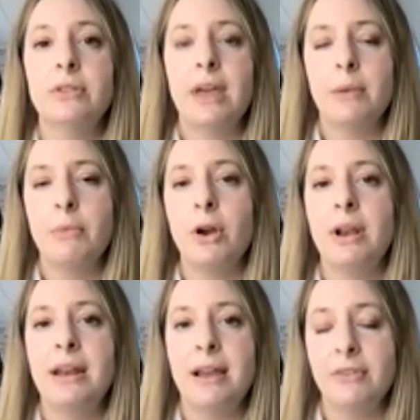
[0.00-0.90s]

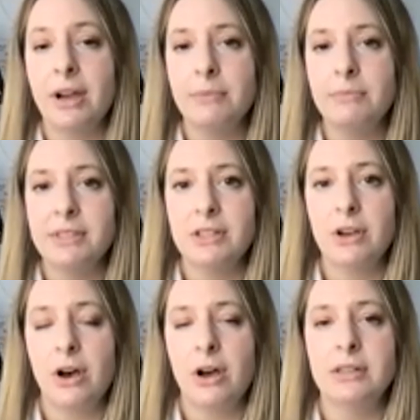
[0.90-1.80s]
mRNA never comes into
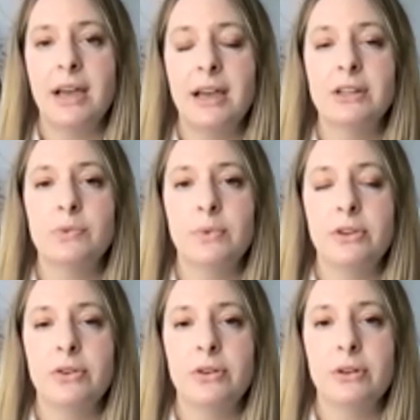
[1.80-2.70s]
contact with
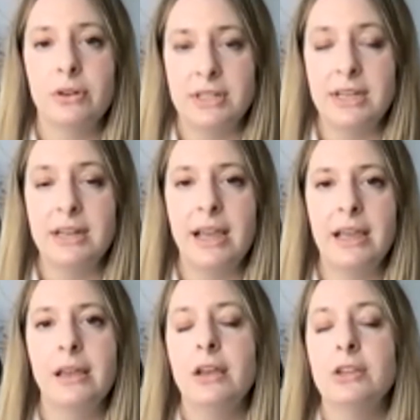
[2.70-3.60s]
your
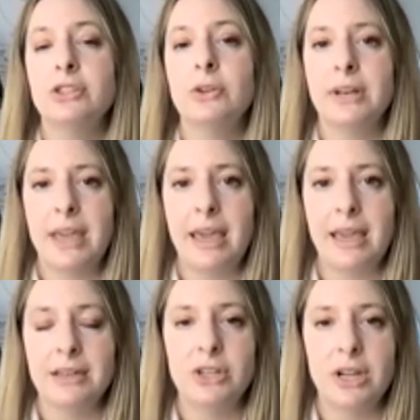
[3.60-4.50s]
DNA, so it
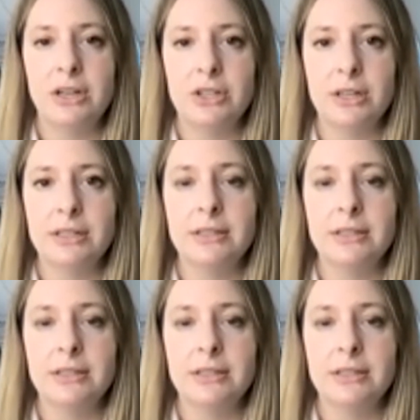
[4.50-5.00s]
can't change it.